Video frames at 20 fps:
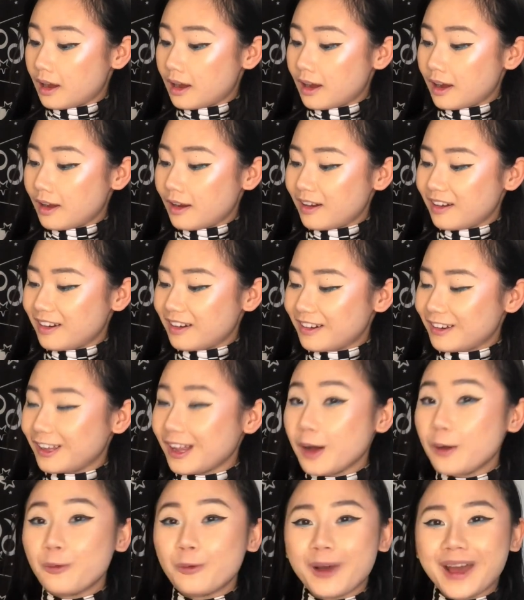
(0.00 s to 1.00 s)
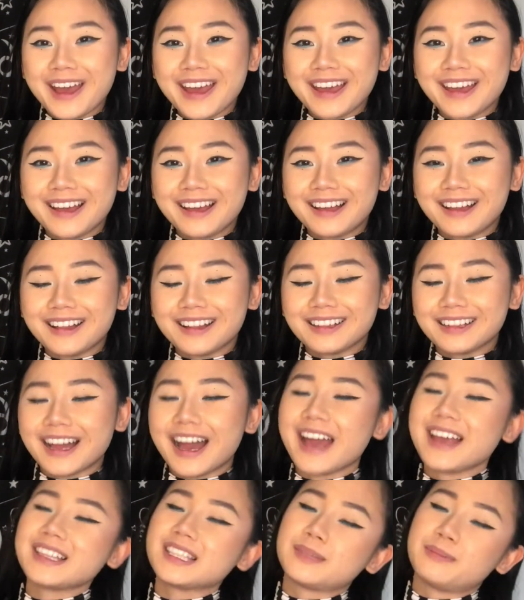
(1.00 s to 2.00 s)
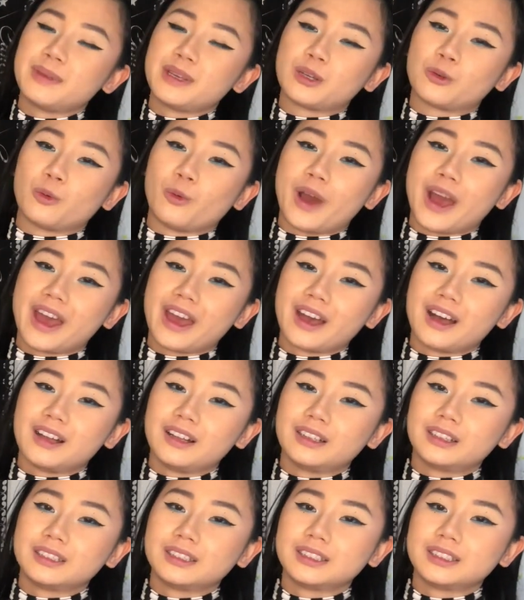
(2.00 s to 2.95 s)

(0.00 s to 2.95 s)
Oh, a whale! I speak whale.